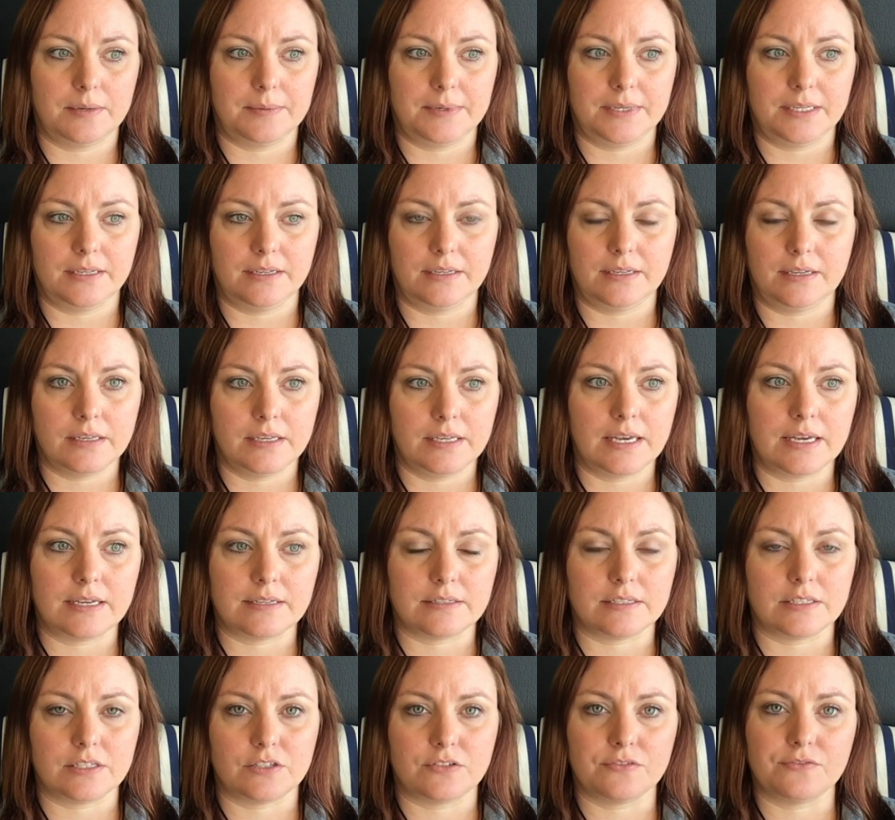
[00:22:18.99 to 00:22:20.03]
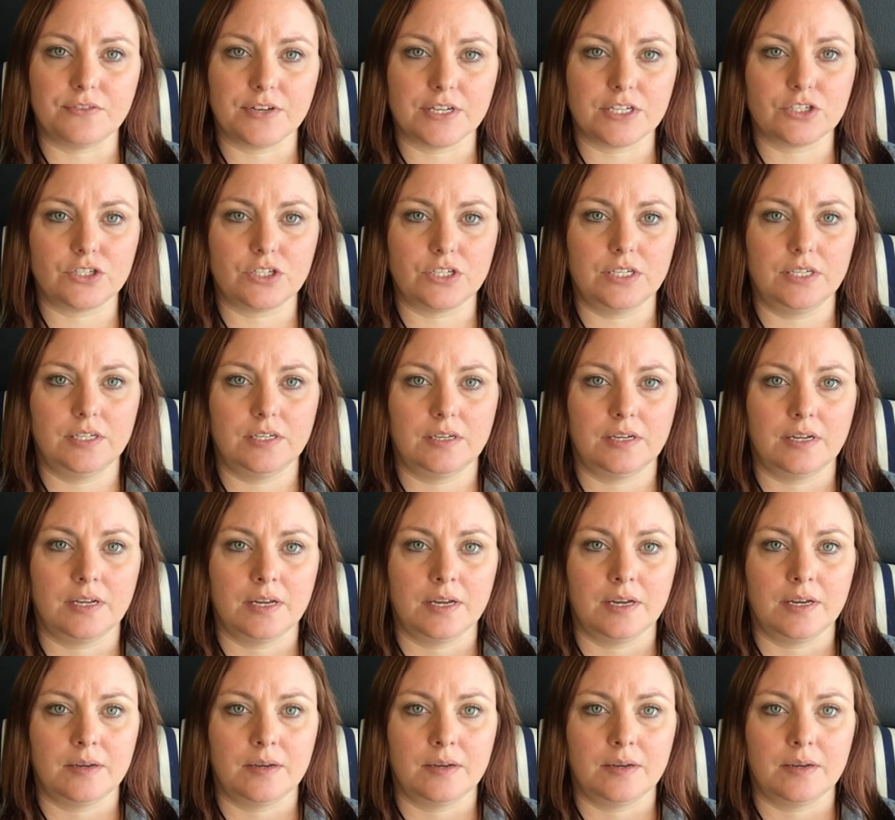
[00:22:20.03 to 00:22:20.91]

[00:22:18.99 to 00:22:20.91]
I mean, yes, it's fiction,